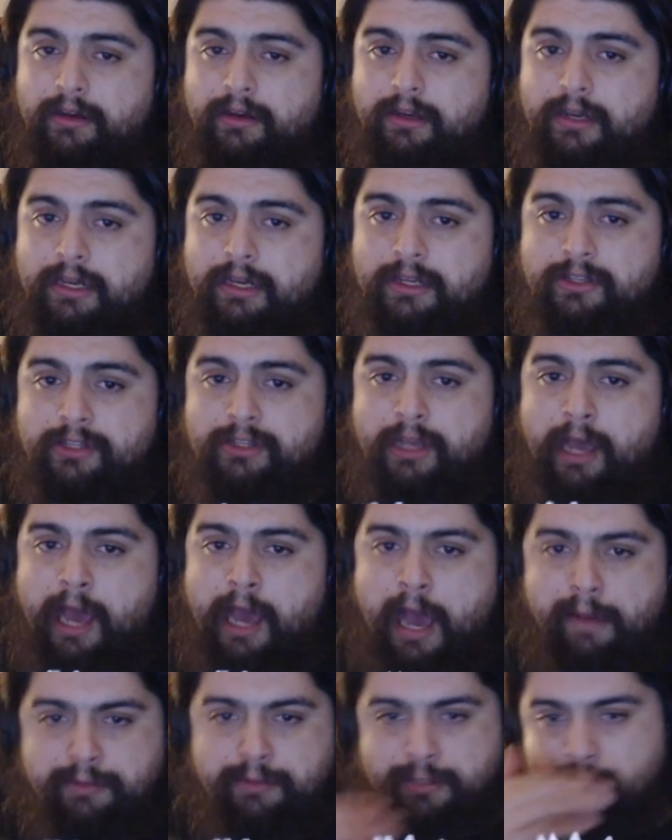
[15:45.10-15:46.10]
is
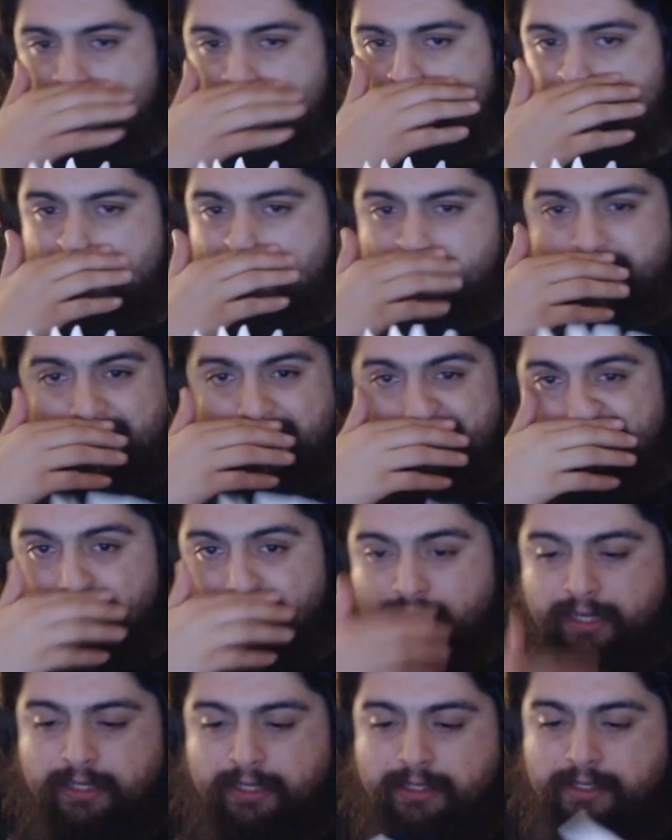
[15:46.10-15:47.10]
absolutely
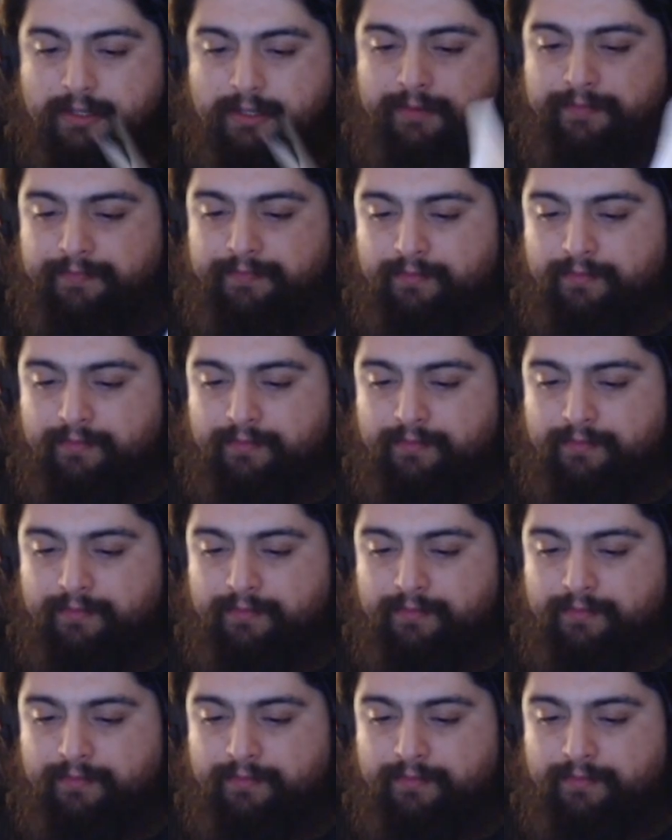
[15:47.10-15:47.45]
marvelous.